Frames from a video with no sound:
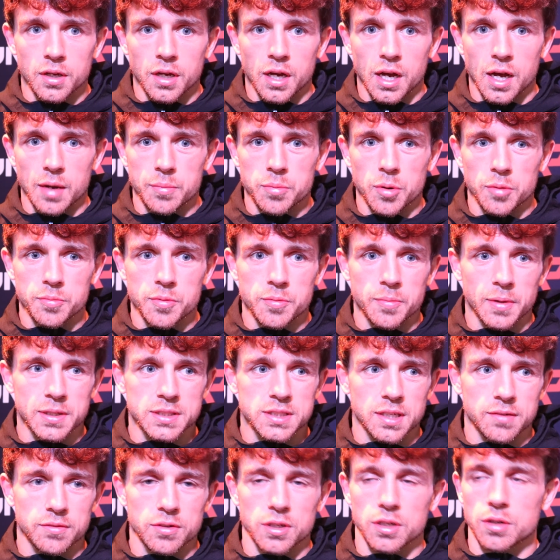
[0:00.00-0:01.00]
I probably might
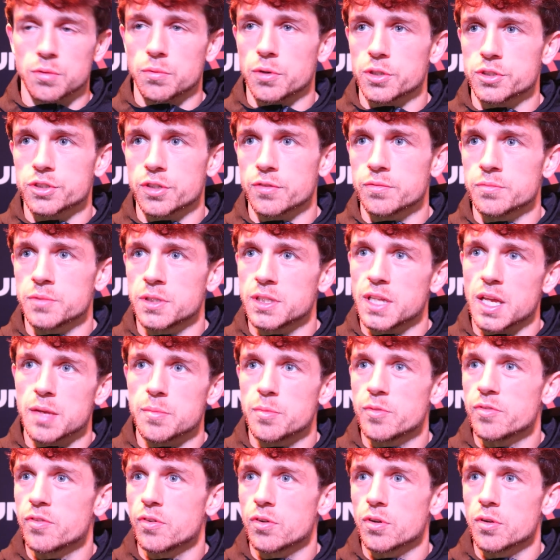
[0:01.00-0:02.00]
have a little watch of him the day
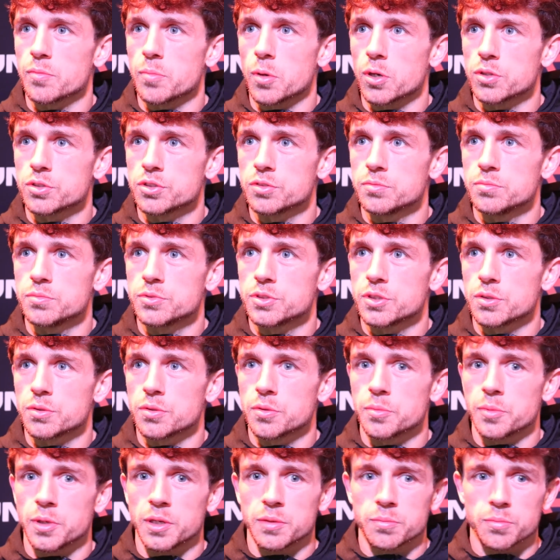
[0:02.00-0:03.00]
before a boxing, do you
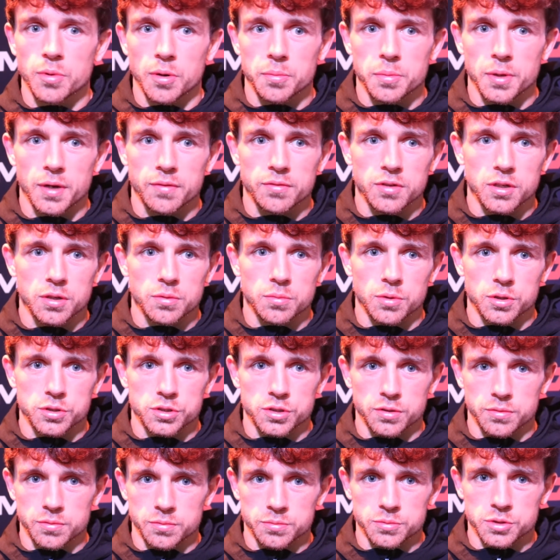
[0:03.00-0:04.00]
know what I mean? Probably have a little watch
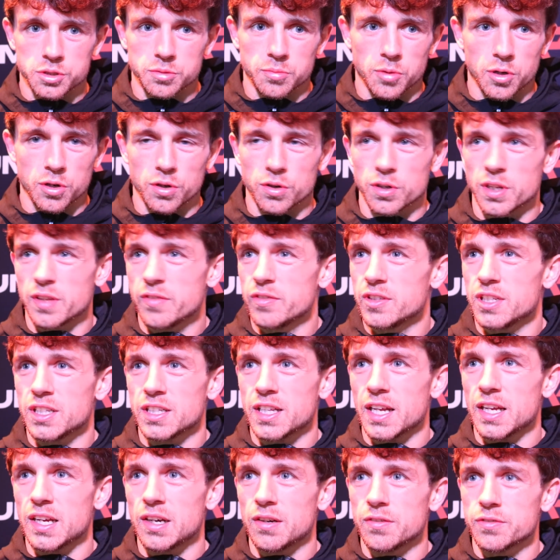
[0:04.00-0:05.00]
of him tomorrow or even the
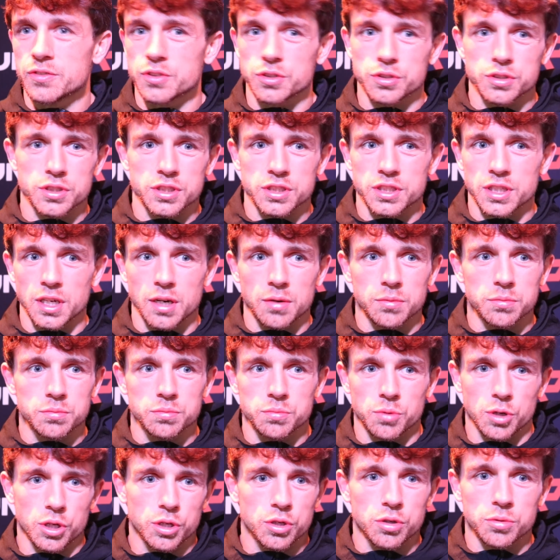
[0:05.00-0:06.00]
day off, just to see
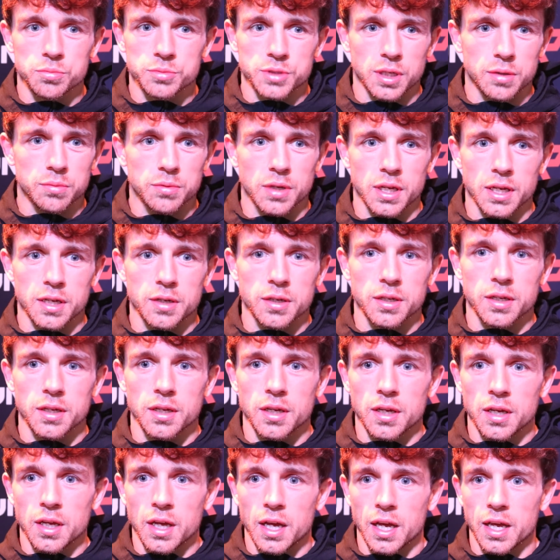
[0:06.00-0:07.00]
what he comes out like.
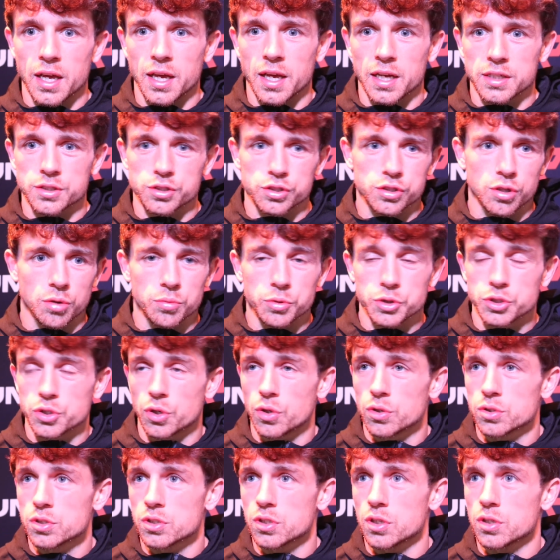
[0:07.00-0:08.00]
I just know he's
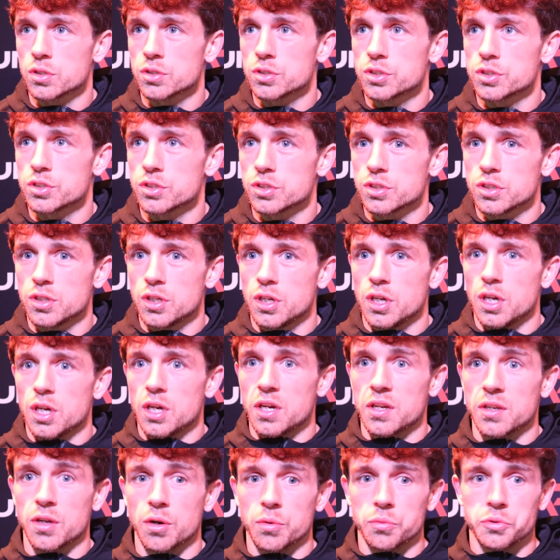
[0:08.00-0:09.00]
orthodox.
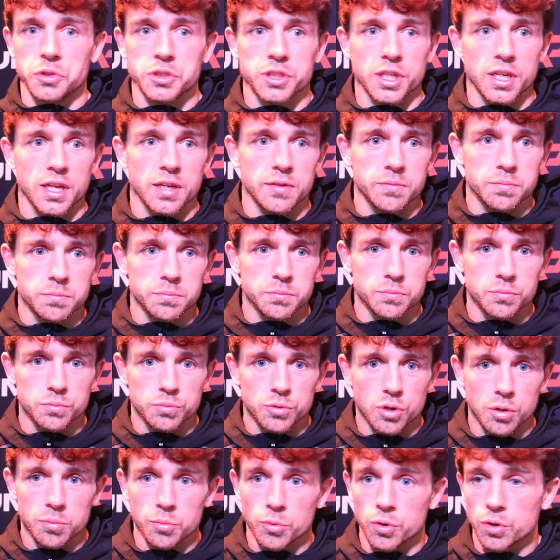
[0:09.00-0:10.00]
I know he's
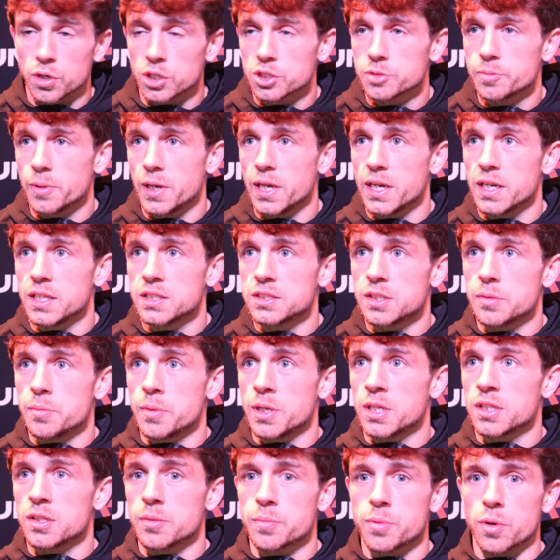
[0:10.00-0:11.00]
got more experience than
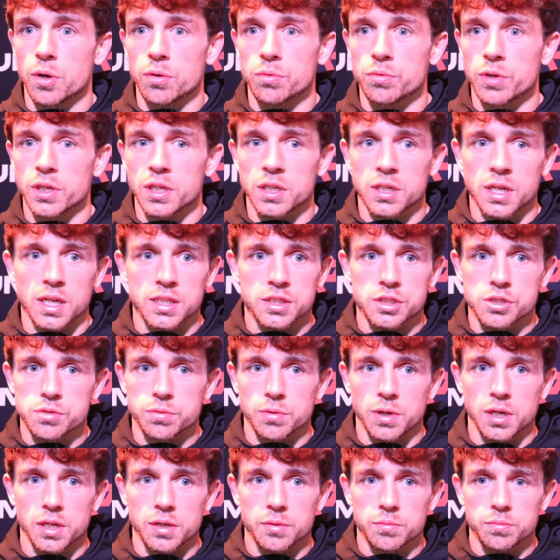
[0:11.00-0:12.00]
me in the pro ring. Had
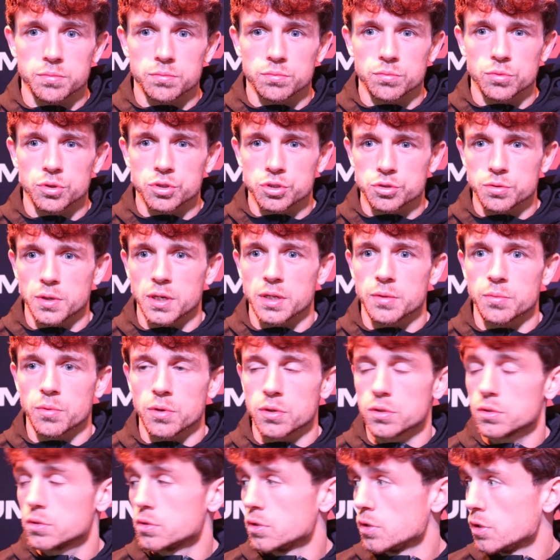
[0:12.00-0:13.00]

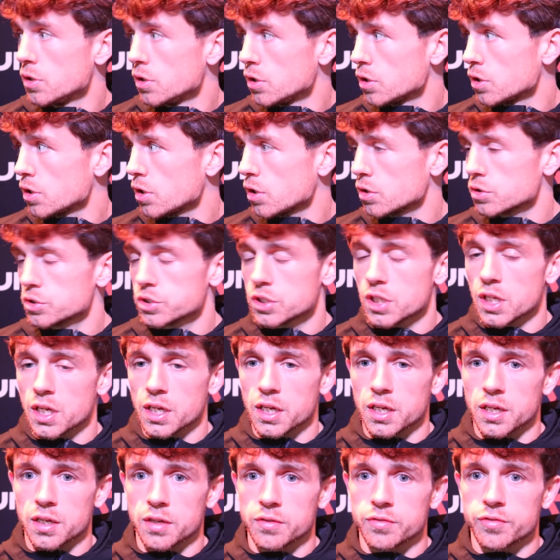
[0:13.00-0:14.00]
21, lost
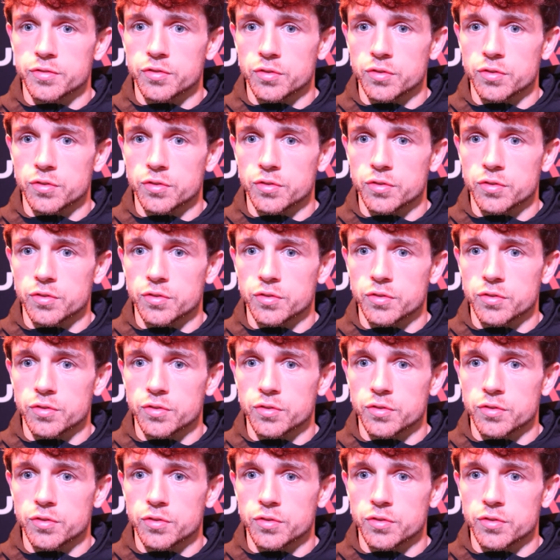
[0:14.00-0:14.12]
4,